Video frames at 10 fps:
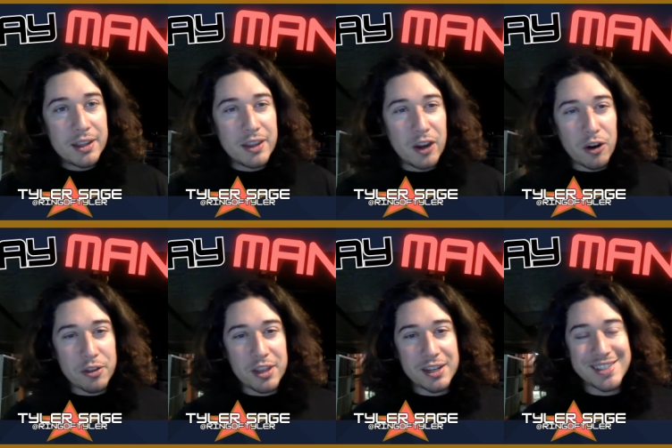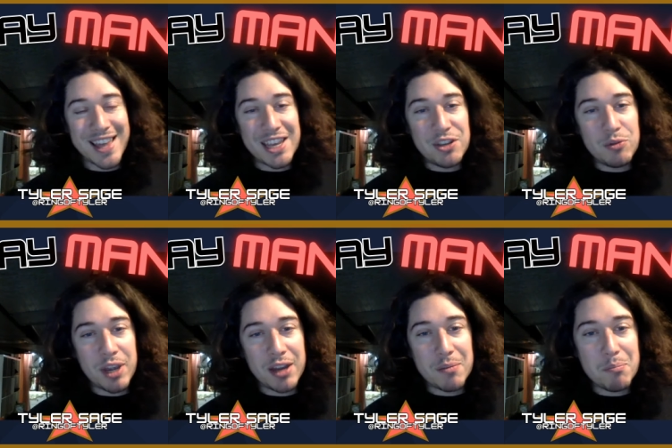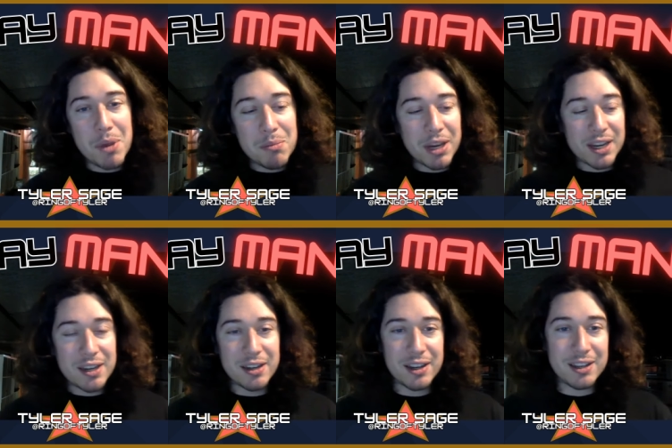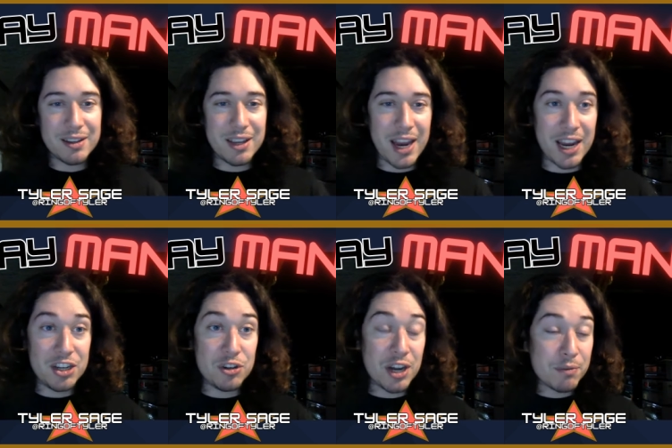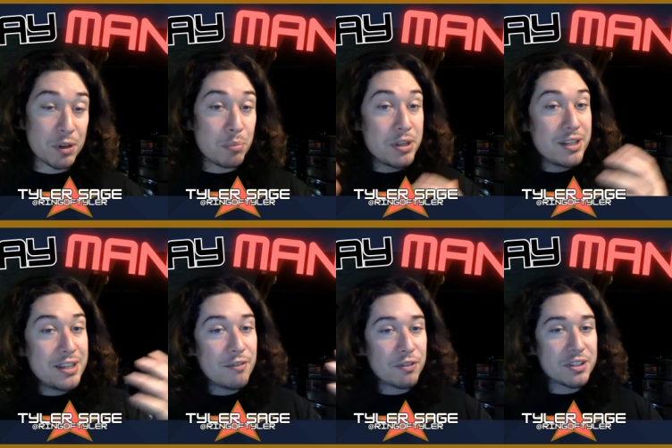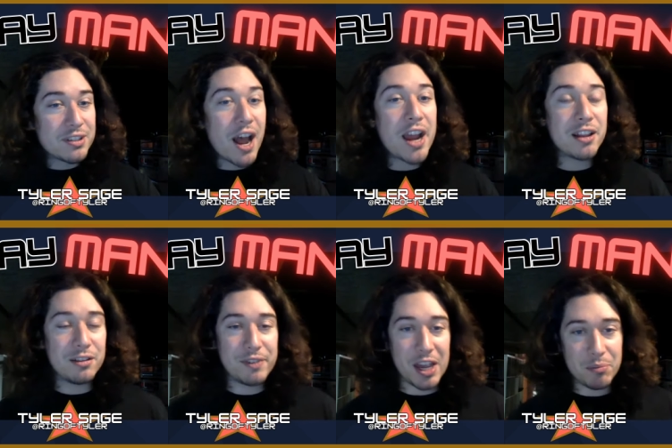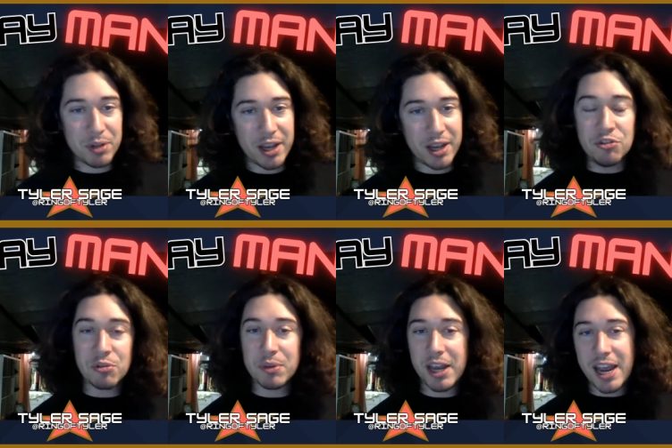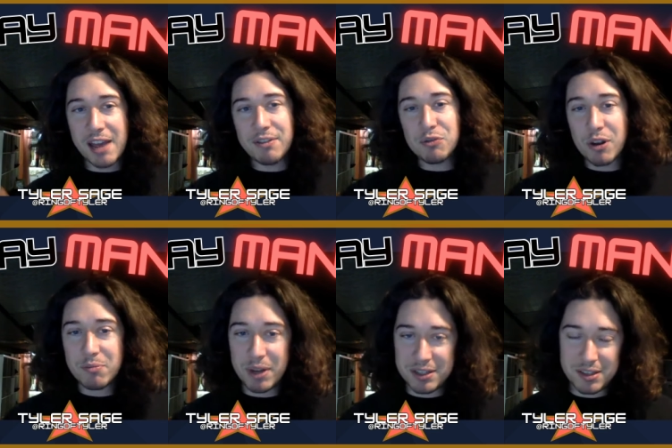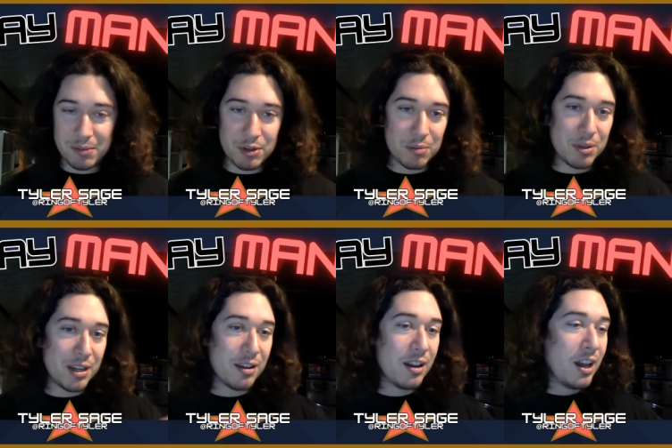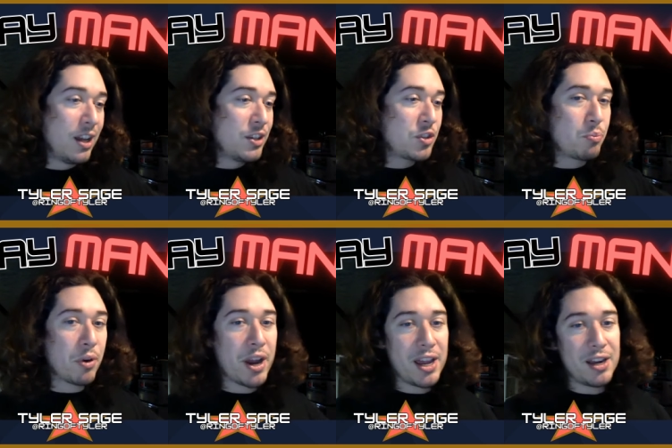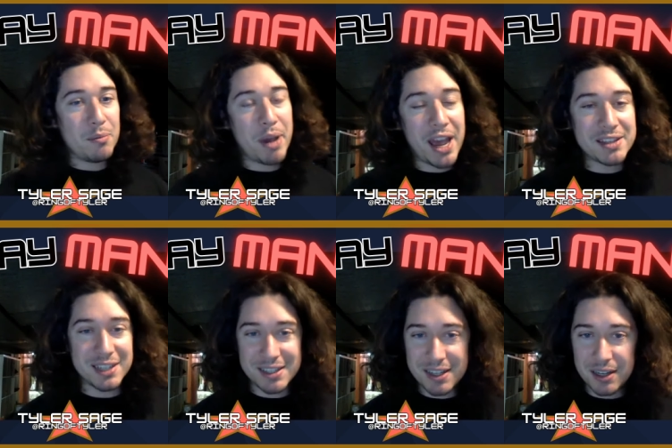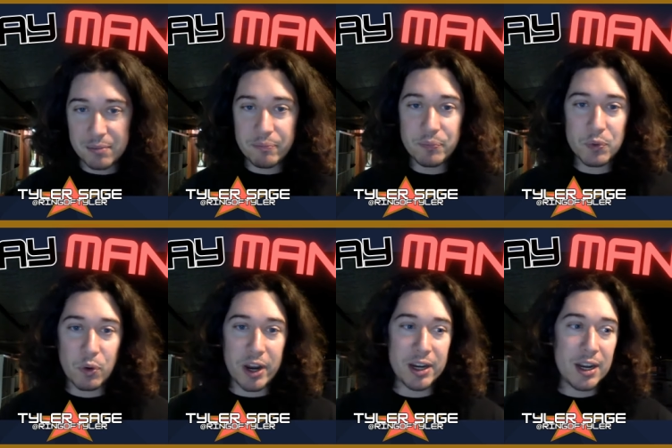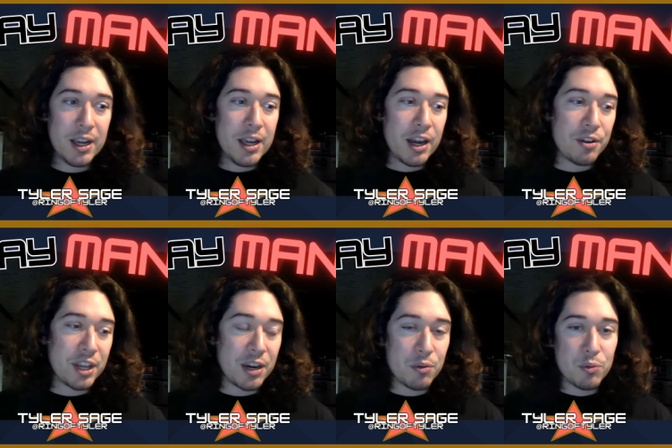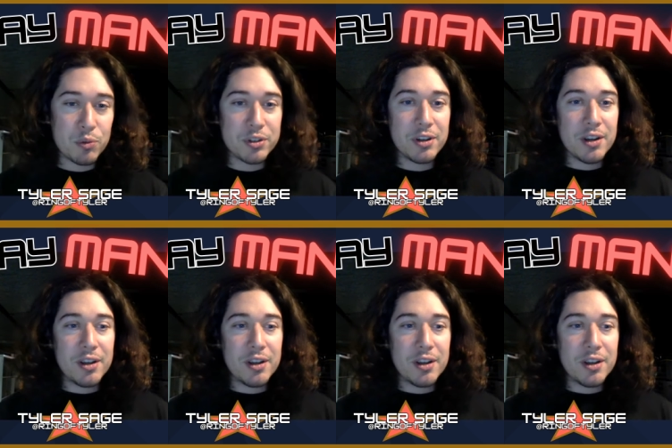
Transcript: there are things that you can mimic and you can have a completely different style of gameplay. You can be a heavy run based team. You can be a spread passing team, right? I don't think anyone would,